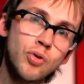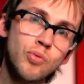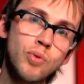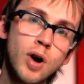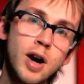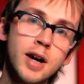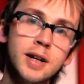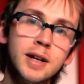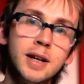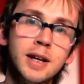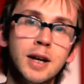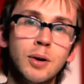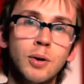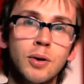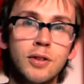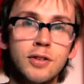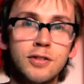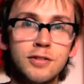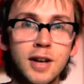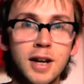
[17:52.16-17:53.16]
right here
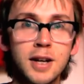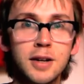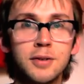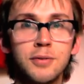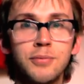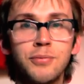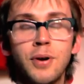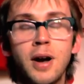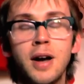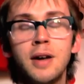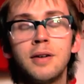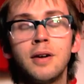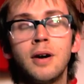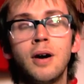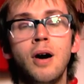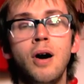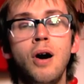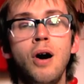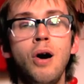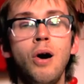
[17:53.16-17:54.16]
at the 2nd fret
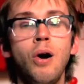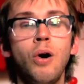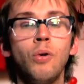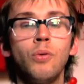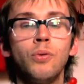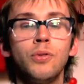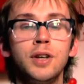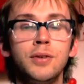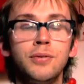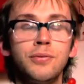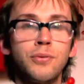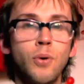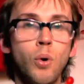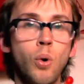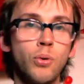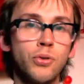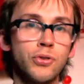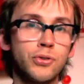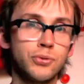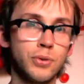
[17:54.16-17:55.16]
on the
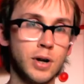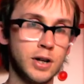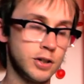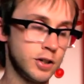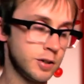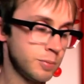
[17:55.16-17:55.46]
4th string.